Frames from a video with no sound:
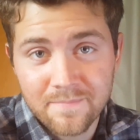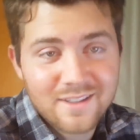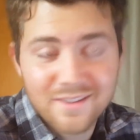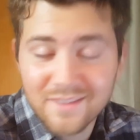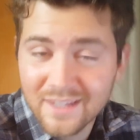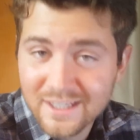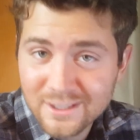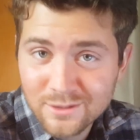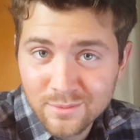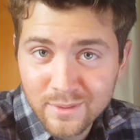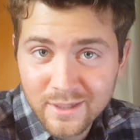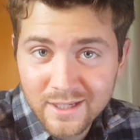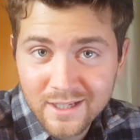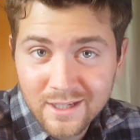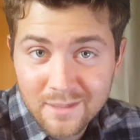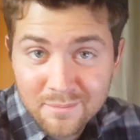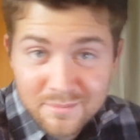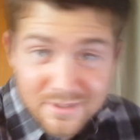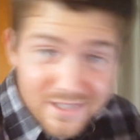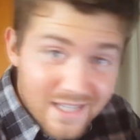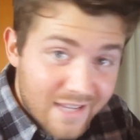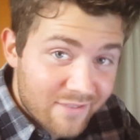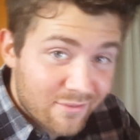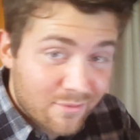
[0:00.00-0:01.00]
This way, I'm
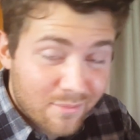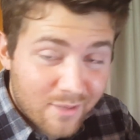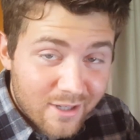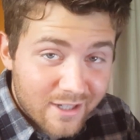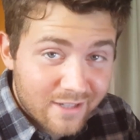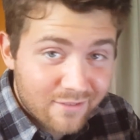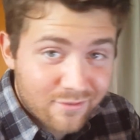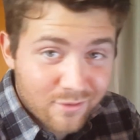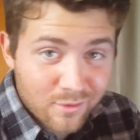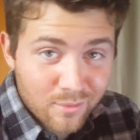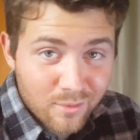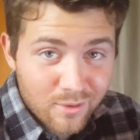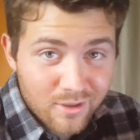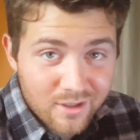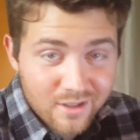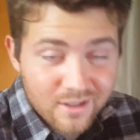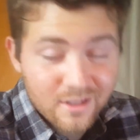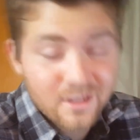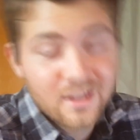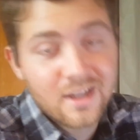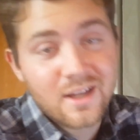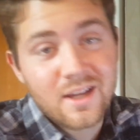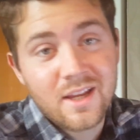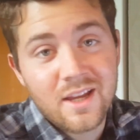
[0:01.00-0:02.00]
saving money for one,
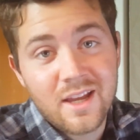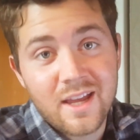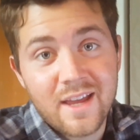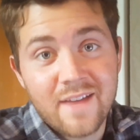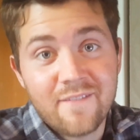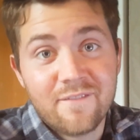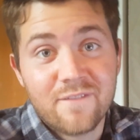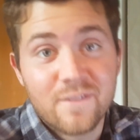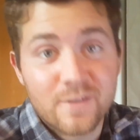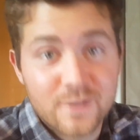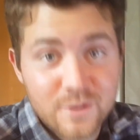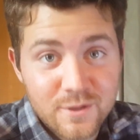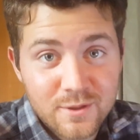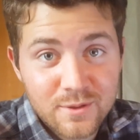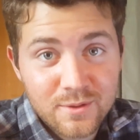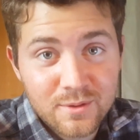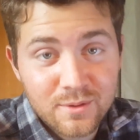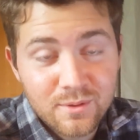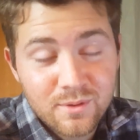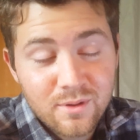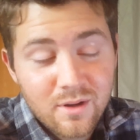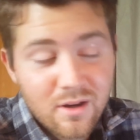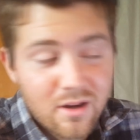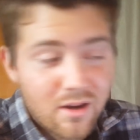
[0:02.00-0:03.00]
and for
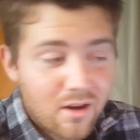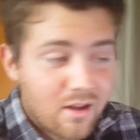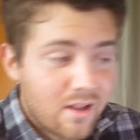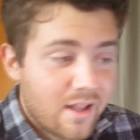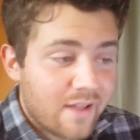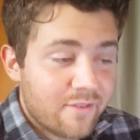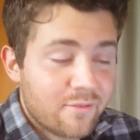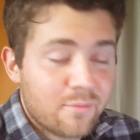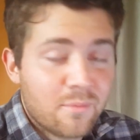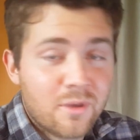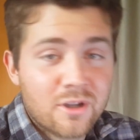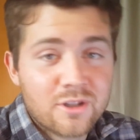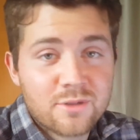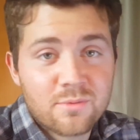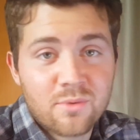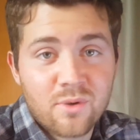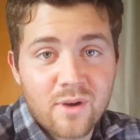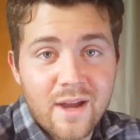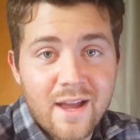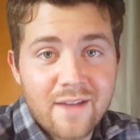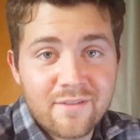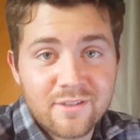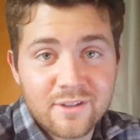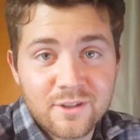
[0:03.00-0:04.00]
two, I'll have a much more
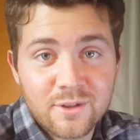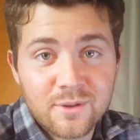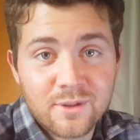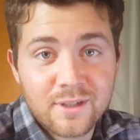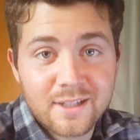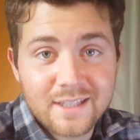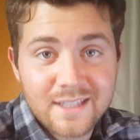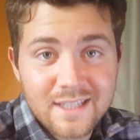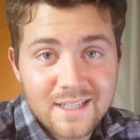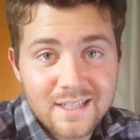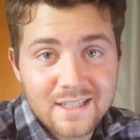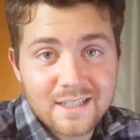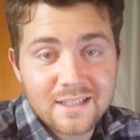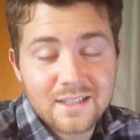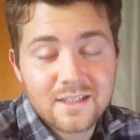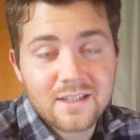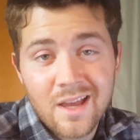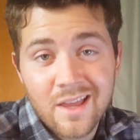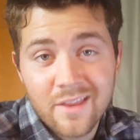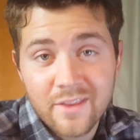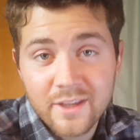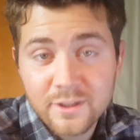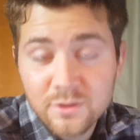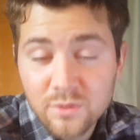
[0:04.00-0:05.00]
heavy duty kit.
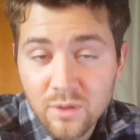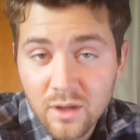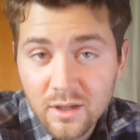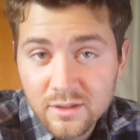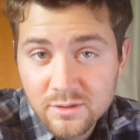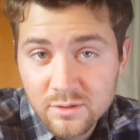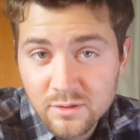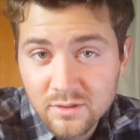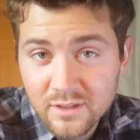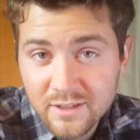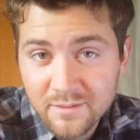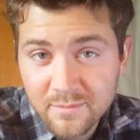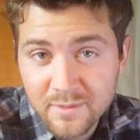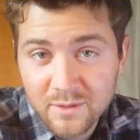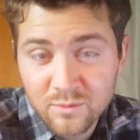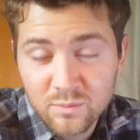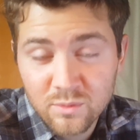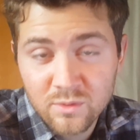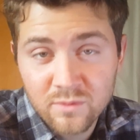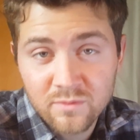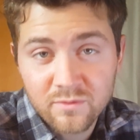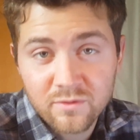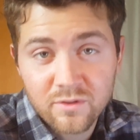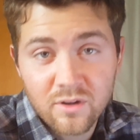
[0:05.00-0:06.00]
This will also leave me
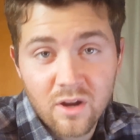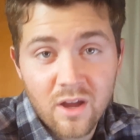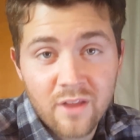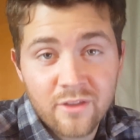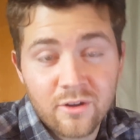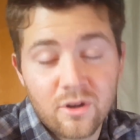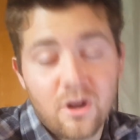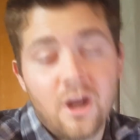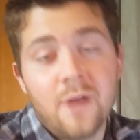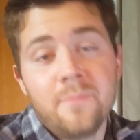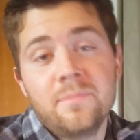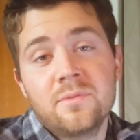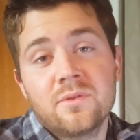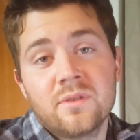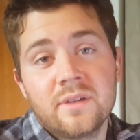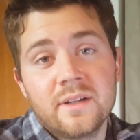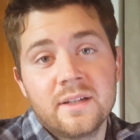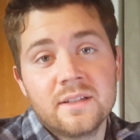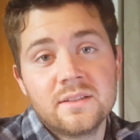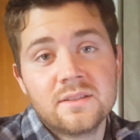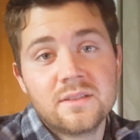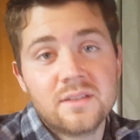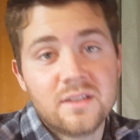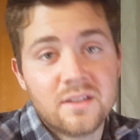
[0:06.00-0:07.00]
room for other
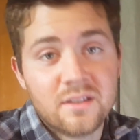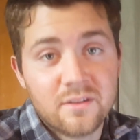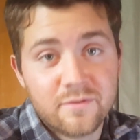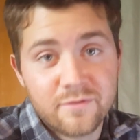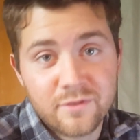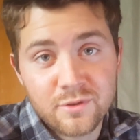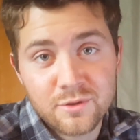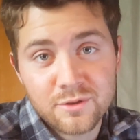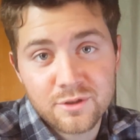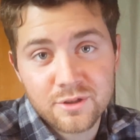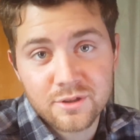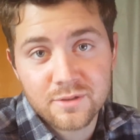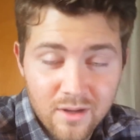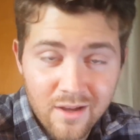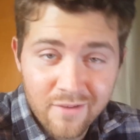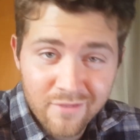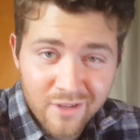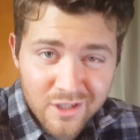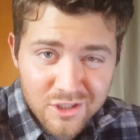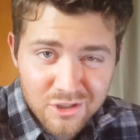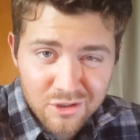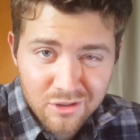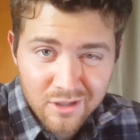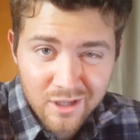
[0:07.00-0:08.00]
upgrades in the future.
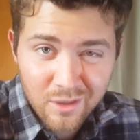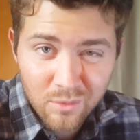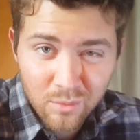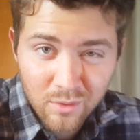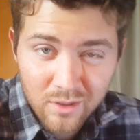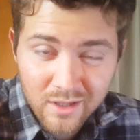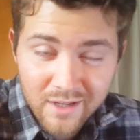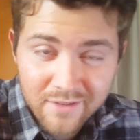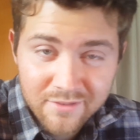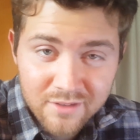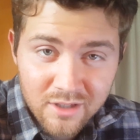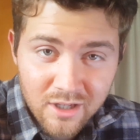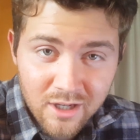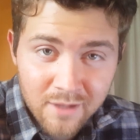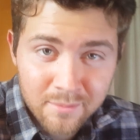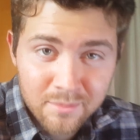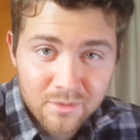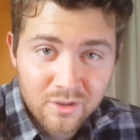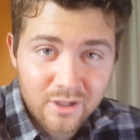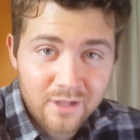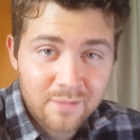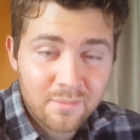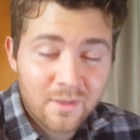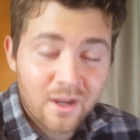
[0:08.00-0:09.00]
Eventually, I will have to
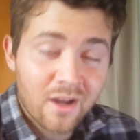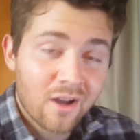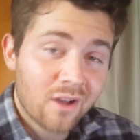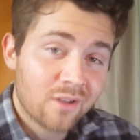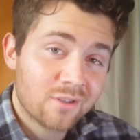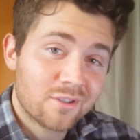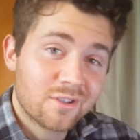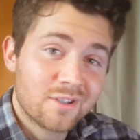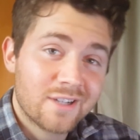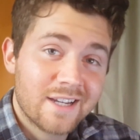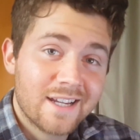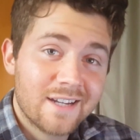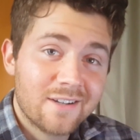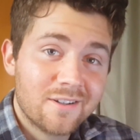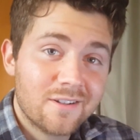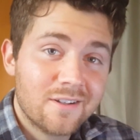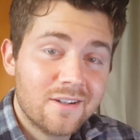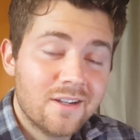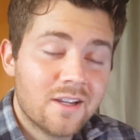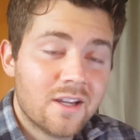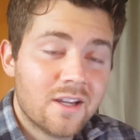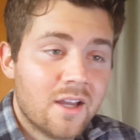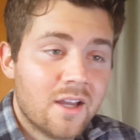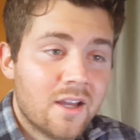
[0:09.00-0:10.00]
upgrade my alternator,
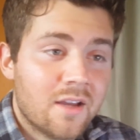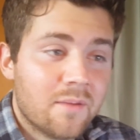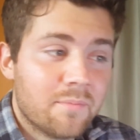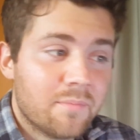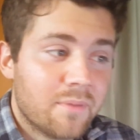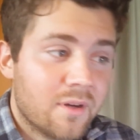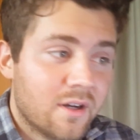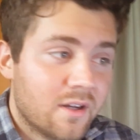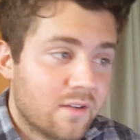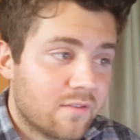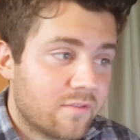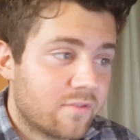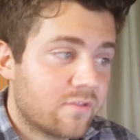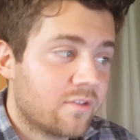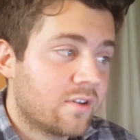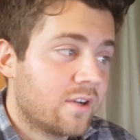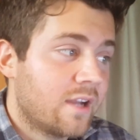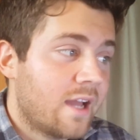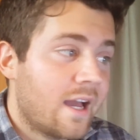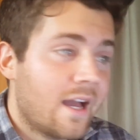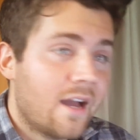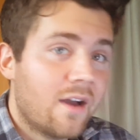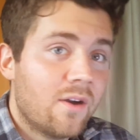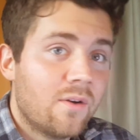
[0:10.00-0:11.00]
but for
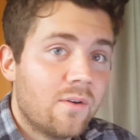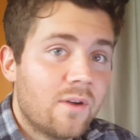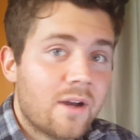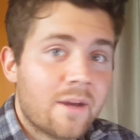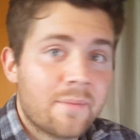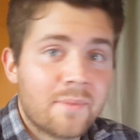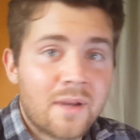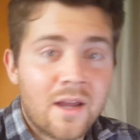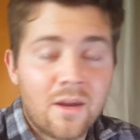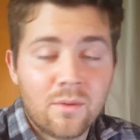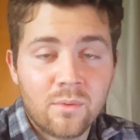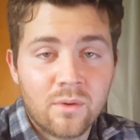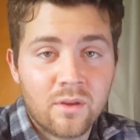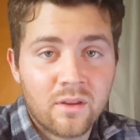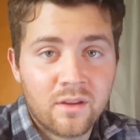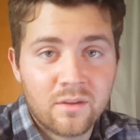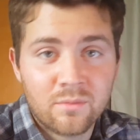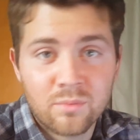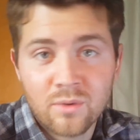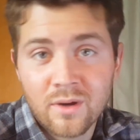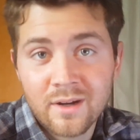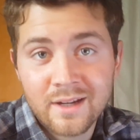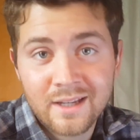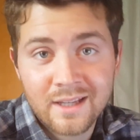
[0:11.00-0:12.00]
now, I'm not really
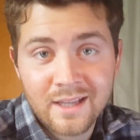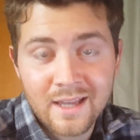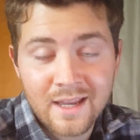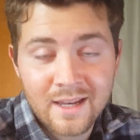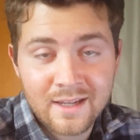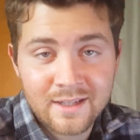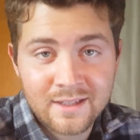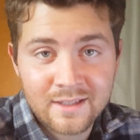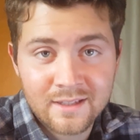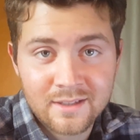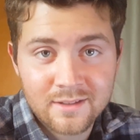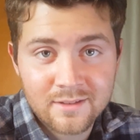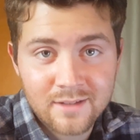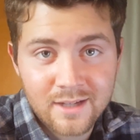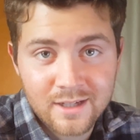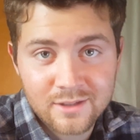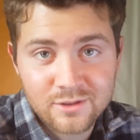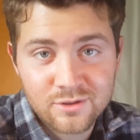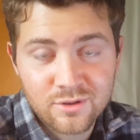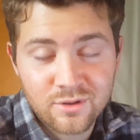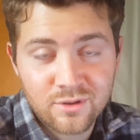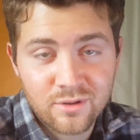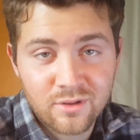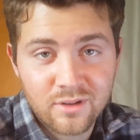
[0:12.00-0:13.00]
running any
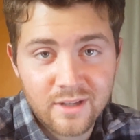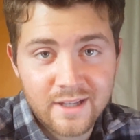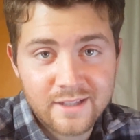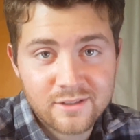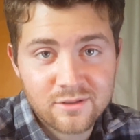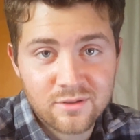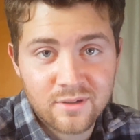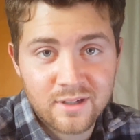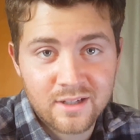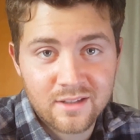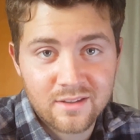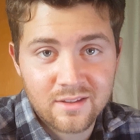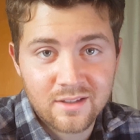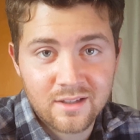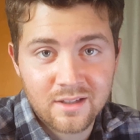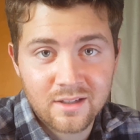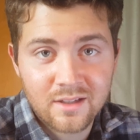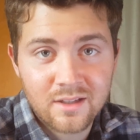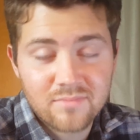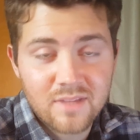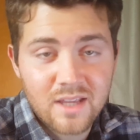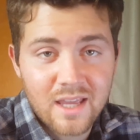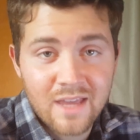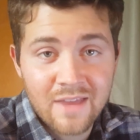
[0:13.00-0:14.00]
external lights or
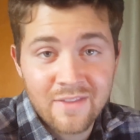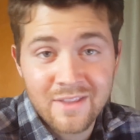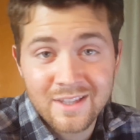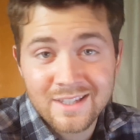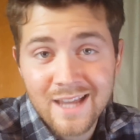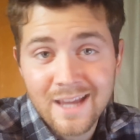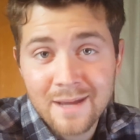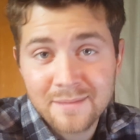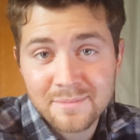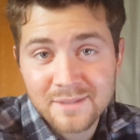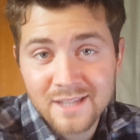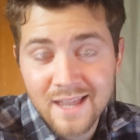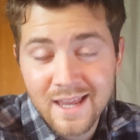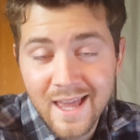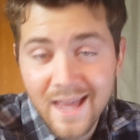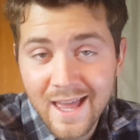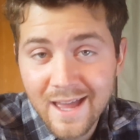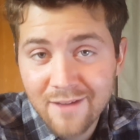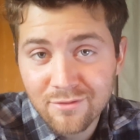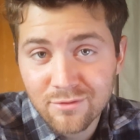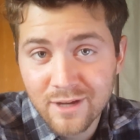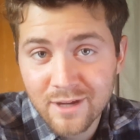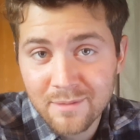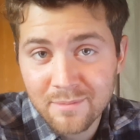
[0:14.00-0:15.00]
anything. And the times I
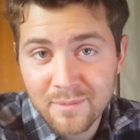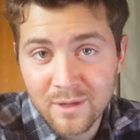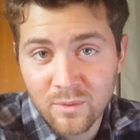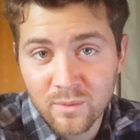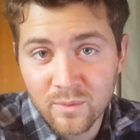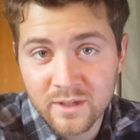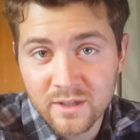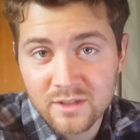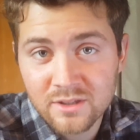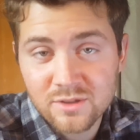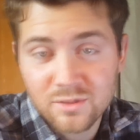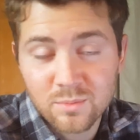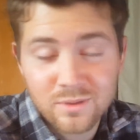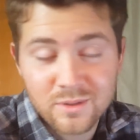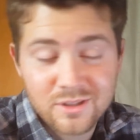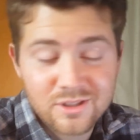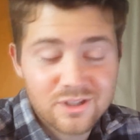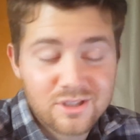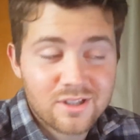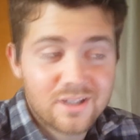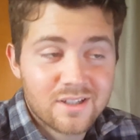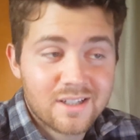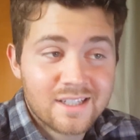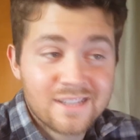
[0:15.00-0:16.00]
have ran my winch,
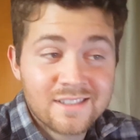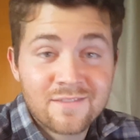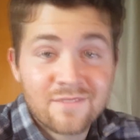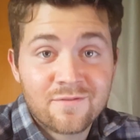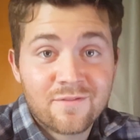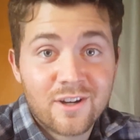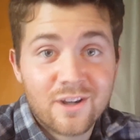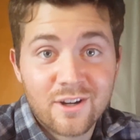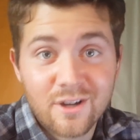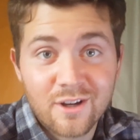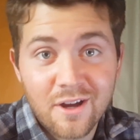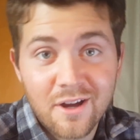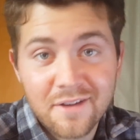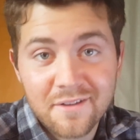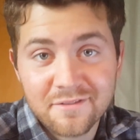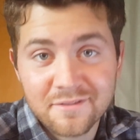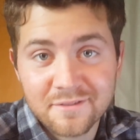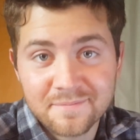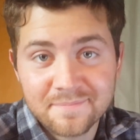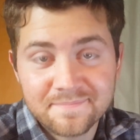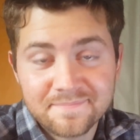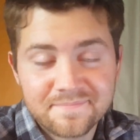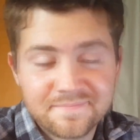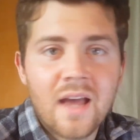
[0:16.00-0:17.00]
which isn't very
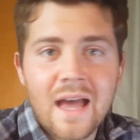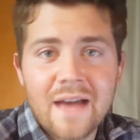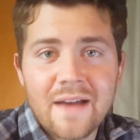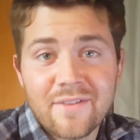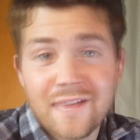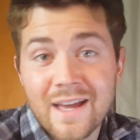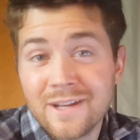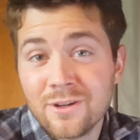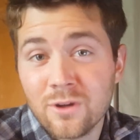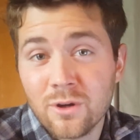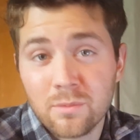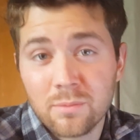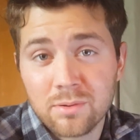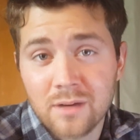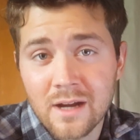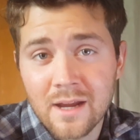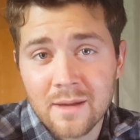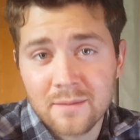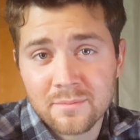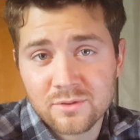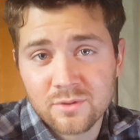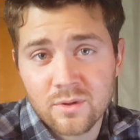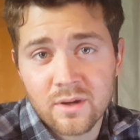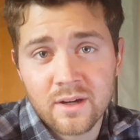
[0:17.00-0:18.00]
often, I've had no
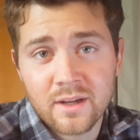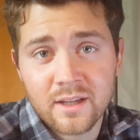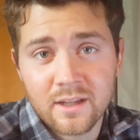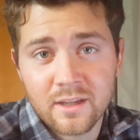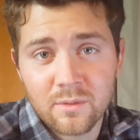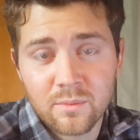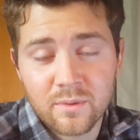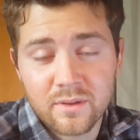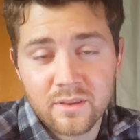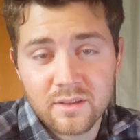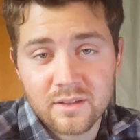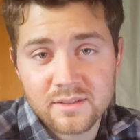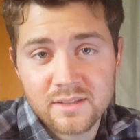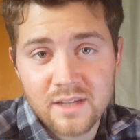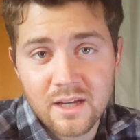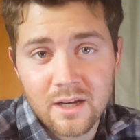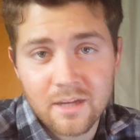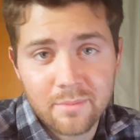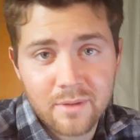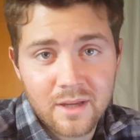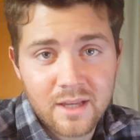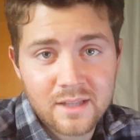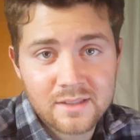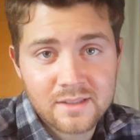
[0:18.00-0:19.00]
problems running it with the
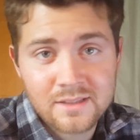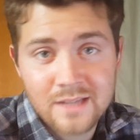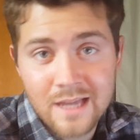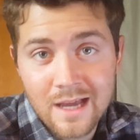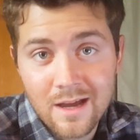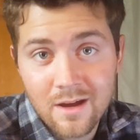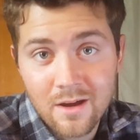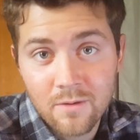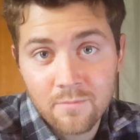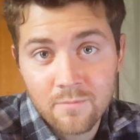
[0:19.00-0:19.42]
setup as now.